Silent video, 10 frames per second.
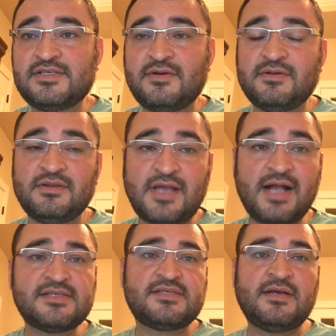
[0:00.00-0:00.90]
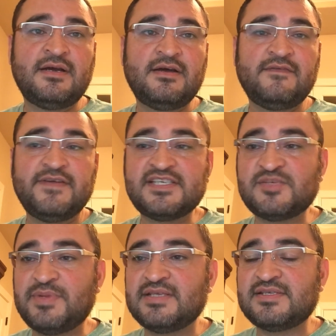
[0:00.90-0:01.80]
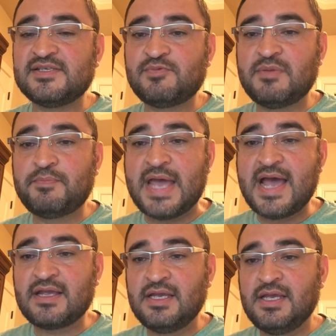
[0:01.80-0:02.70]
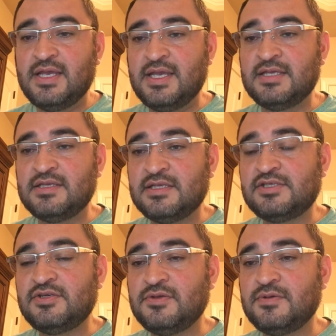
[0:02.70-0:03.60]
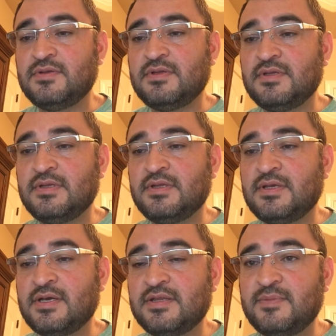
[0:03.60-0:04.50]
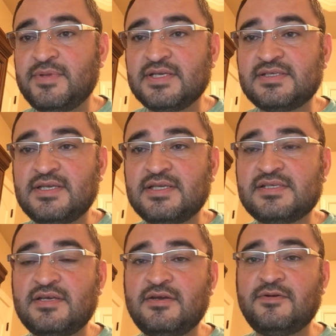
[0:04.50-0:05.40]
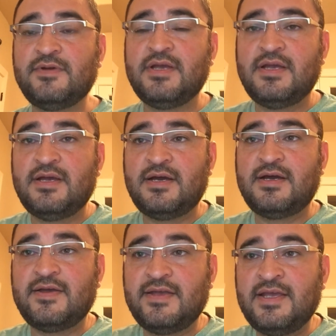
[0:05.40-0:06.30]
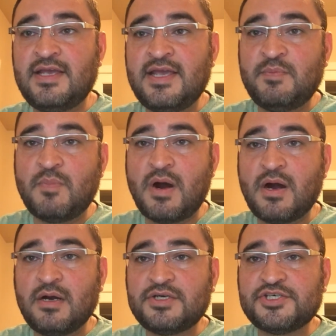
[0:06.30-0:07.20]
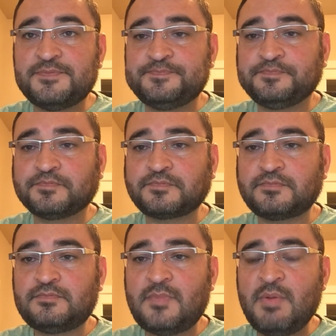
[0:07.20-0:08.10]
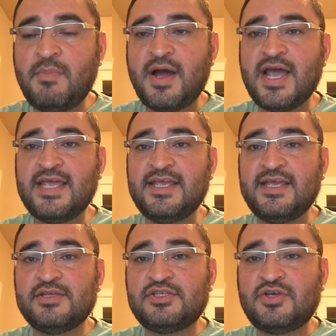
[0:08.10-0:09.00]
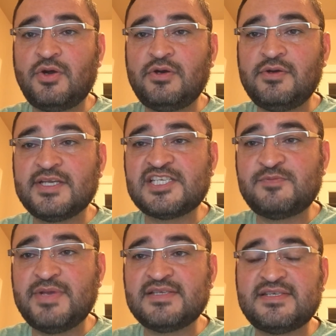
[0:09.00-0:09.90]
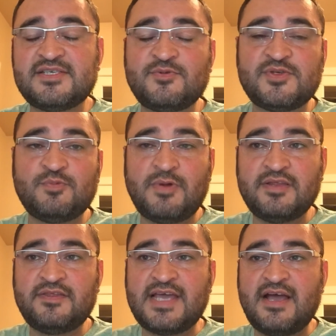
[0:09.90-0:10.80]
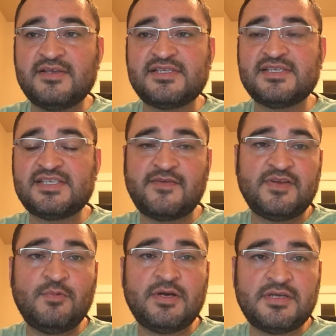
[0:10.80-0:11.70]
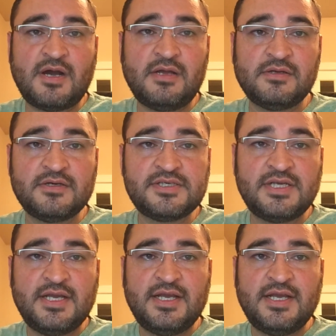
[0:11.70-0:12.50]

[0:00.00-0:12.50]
so lots of expenses went back into the business. So in March, my total expenses was $1,071,